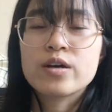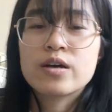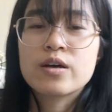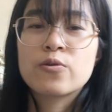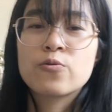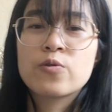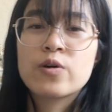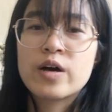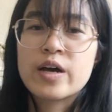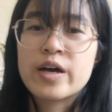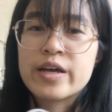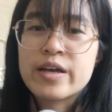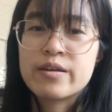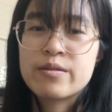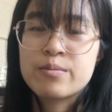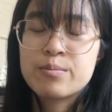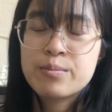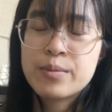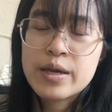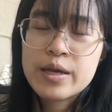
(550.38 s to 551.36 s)
what I
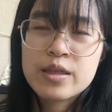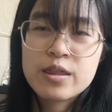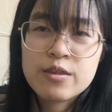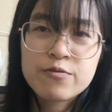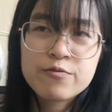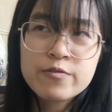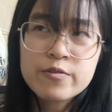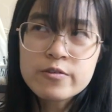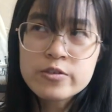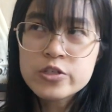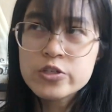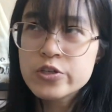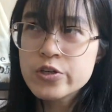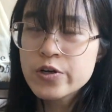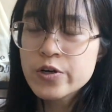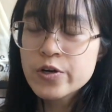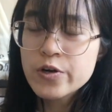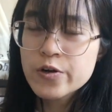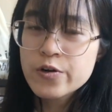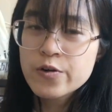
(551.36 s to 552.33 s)
can make in the
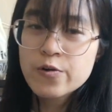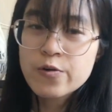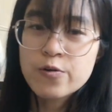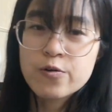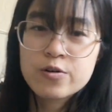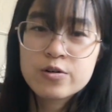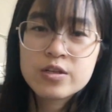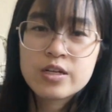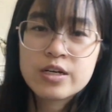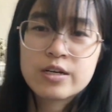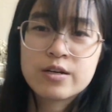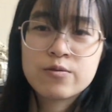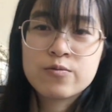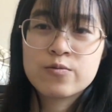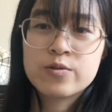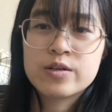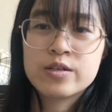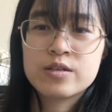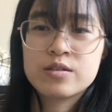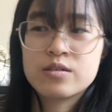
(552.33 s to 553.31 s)
future, or like
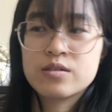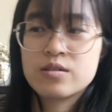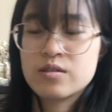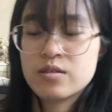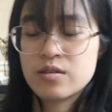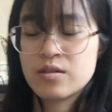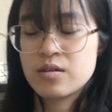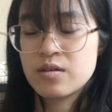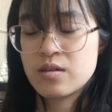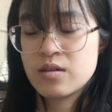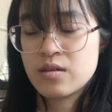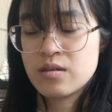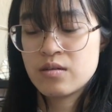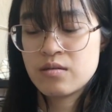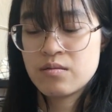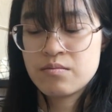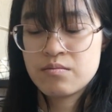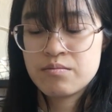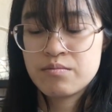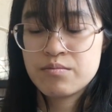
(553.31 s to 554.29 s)
what
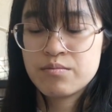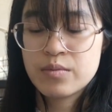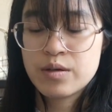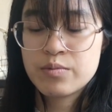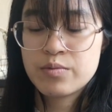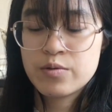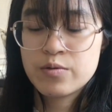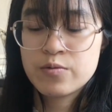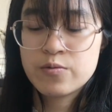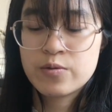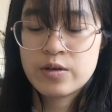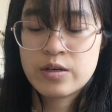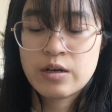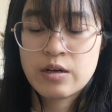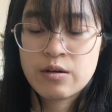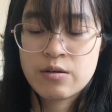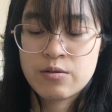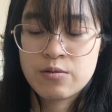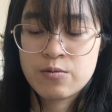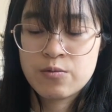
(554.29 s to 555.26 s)

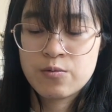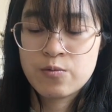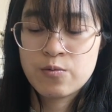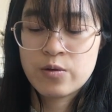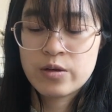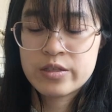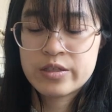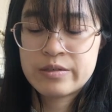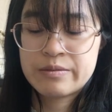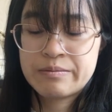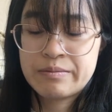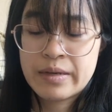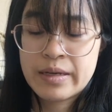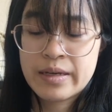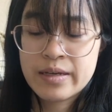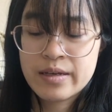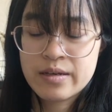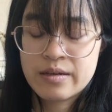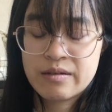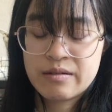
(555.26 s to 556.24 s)
I want to
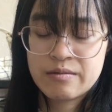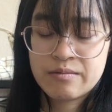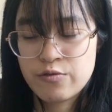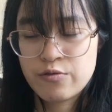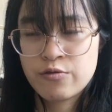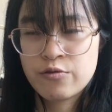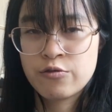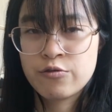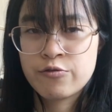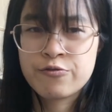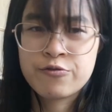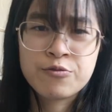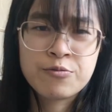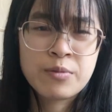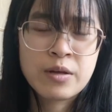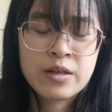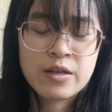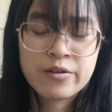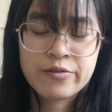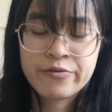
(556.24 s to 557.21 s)
make, or for
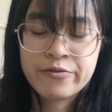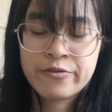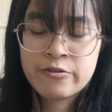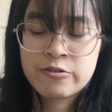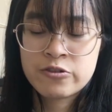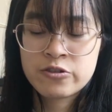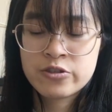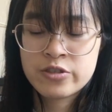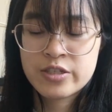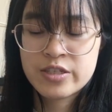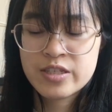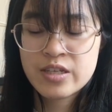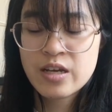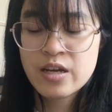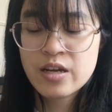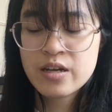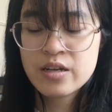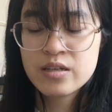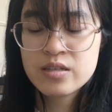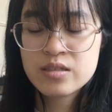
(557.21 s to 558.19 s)
my like future
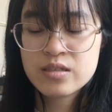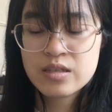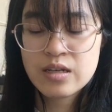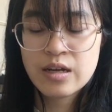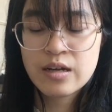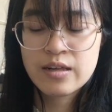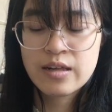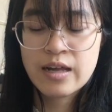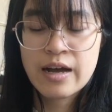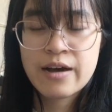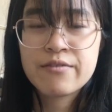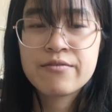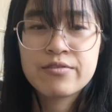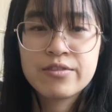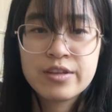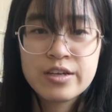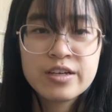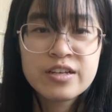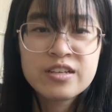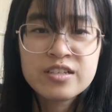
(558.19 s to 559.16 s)
designs. I'll have
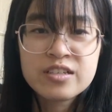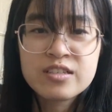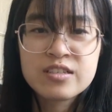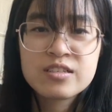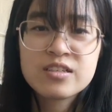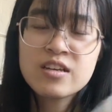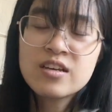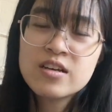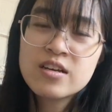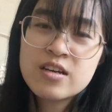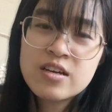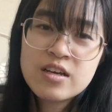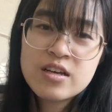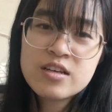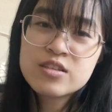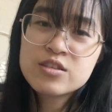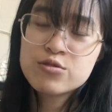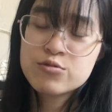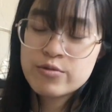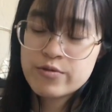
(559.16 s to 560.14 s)
this
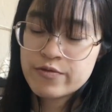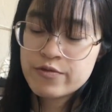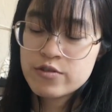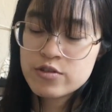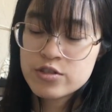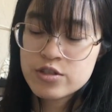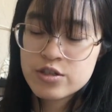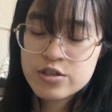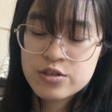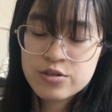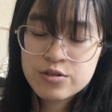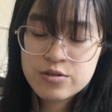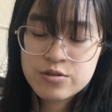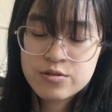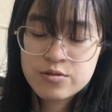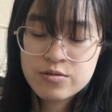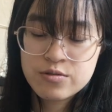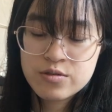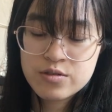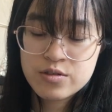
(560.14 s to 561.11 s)
to refer
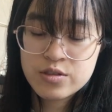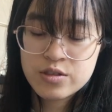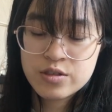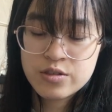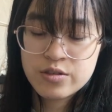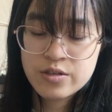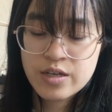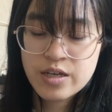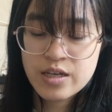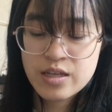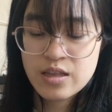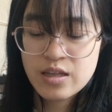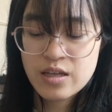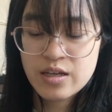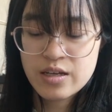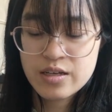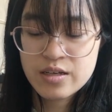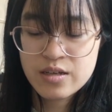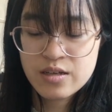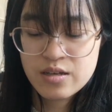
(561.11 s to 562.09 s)
to get
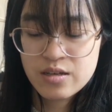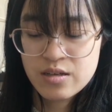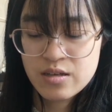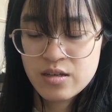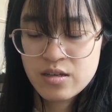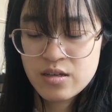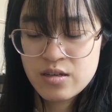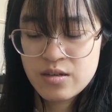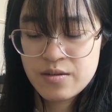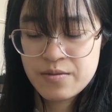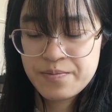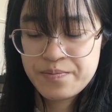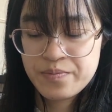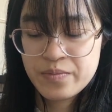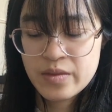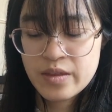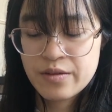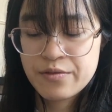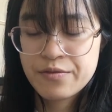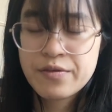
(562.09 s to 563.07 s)
like
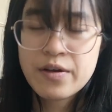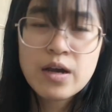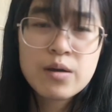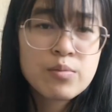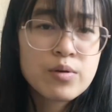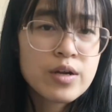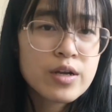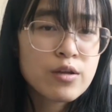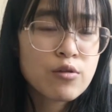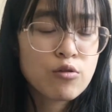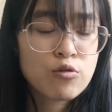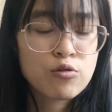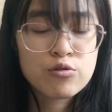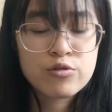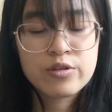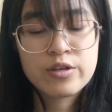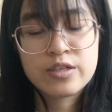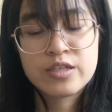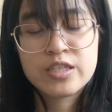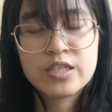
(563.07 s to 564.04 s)
the fabric or
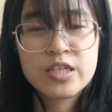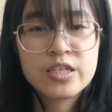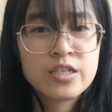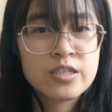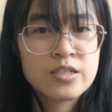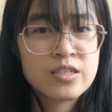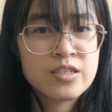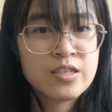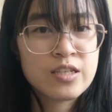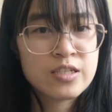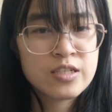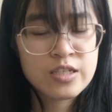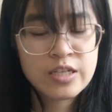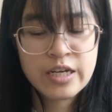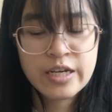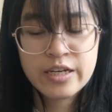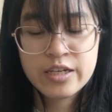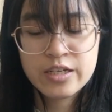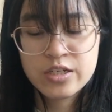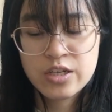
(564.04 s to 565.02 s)
the stitch
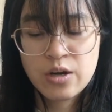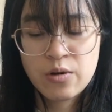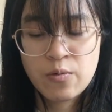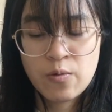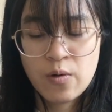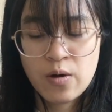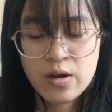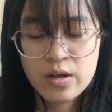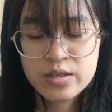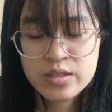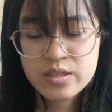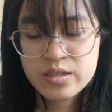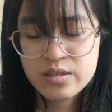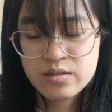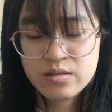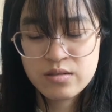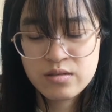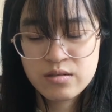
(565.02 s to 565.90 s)
gauge I want.